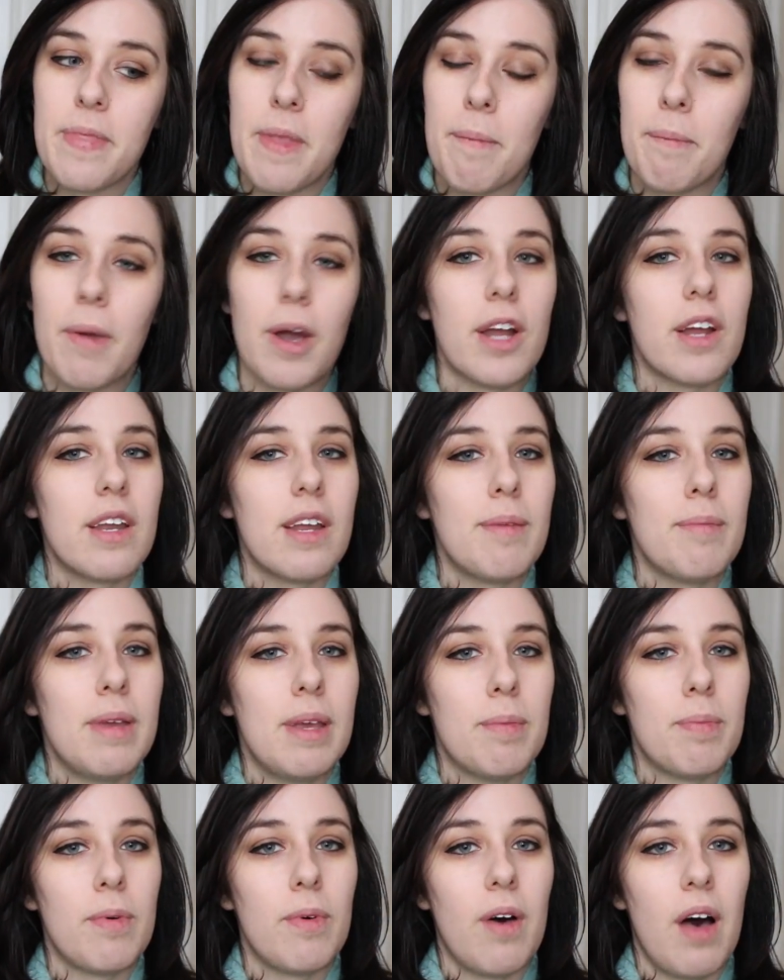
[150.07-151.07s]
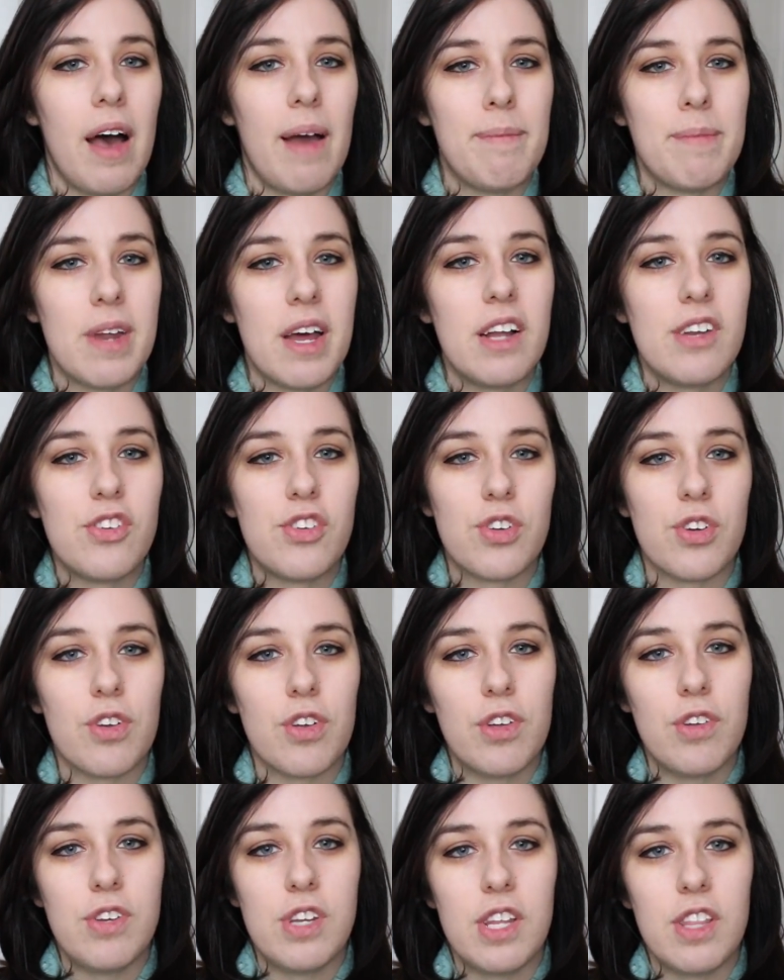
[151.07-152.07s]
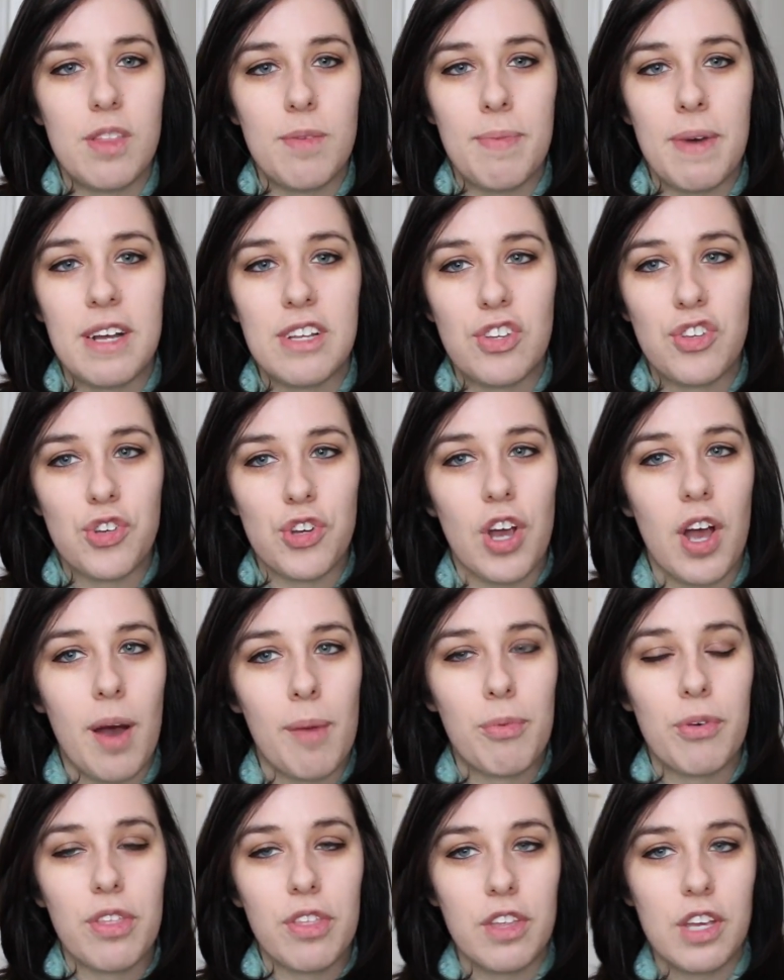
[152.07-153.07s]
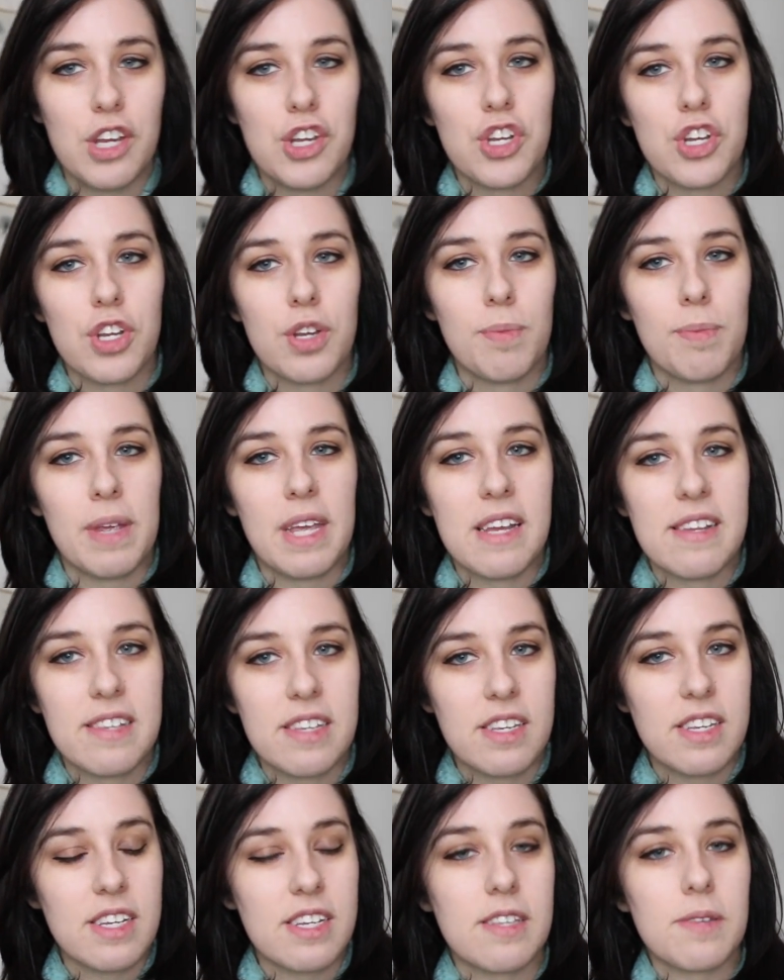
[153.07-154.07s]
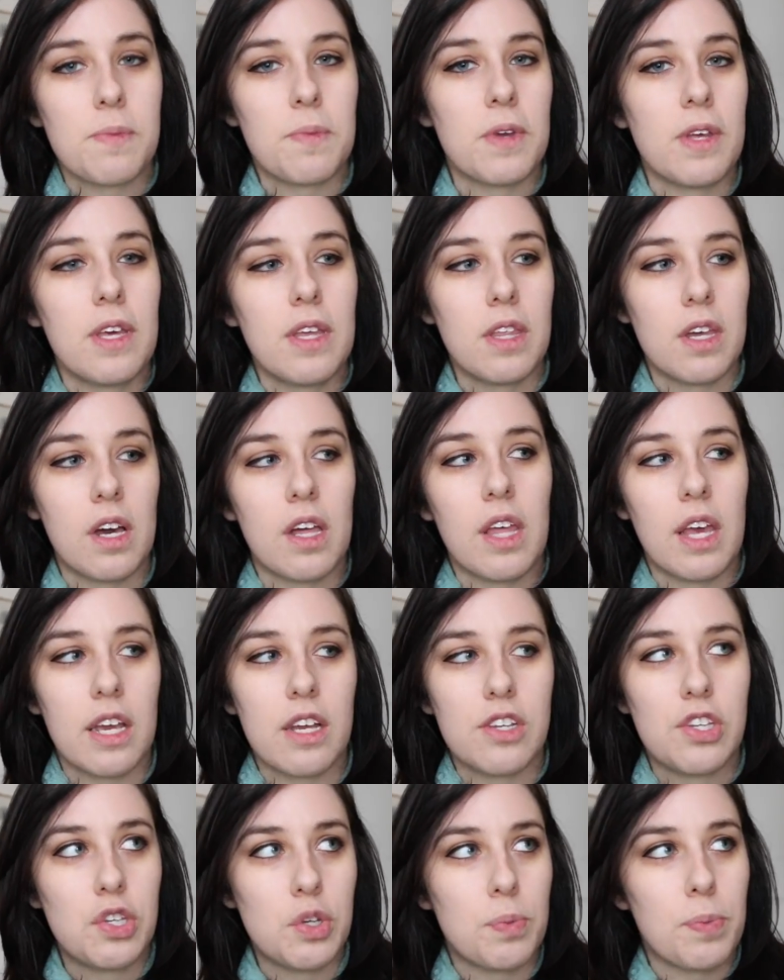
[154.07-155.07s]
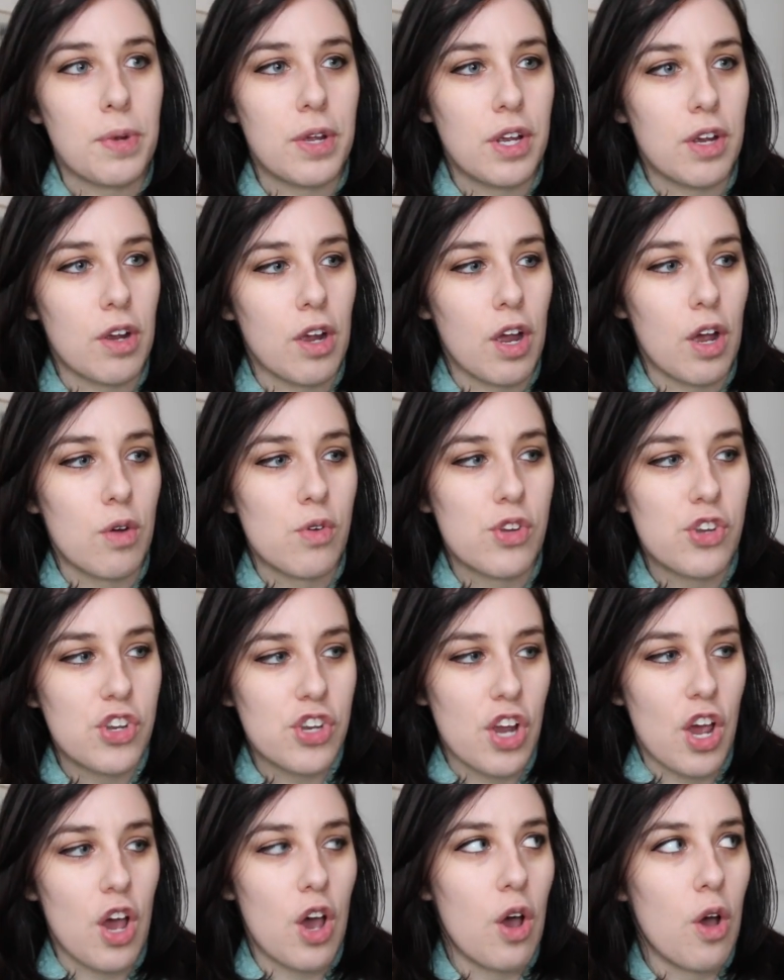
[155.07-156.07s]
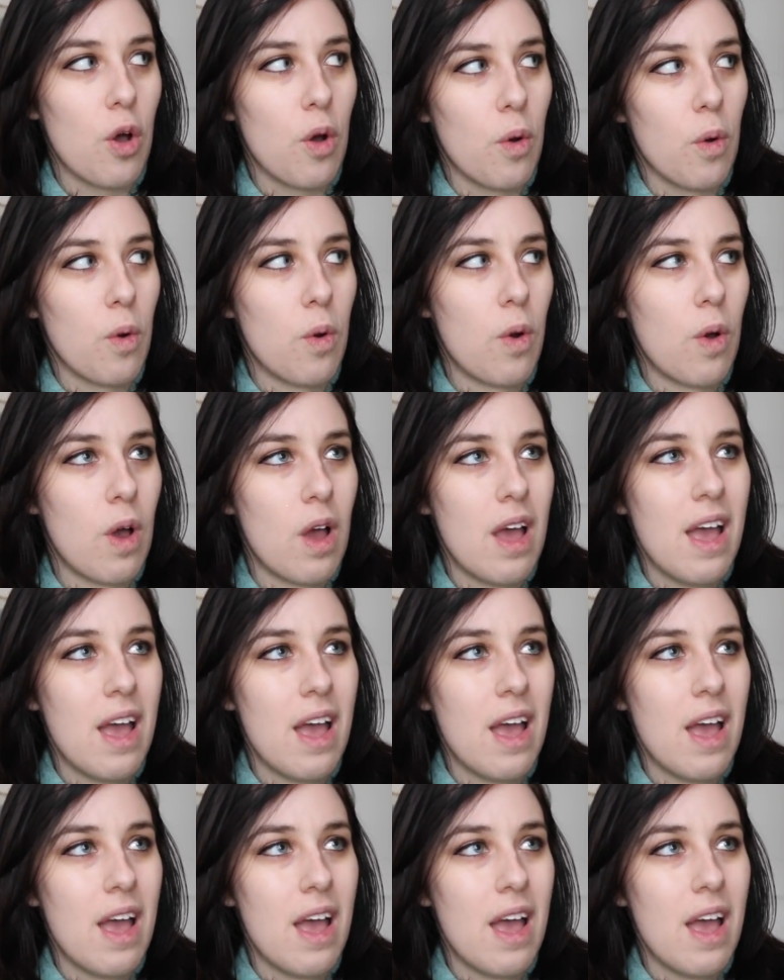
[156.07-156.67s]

marketing people, I'm not sure you did the best job with Legion because it doesn't really look like a superhero show.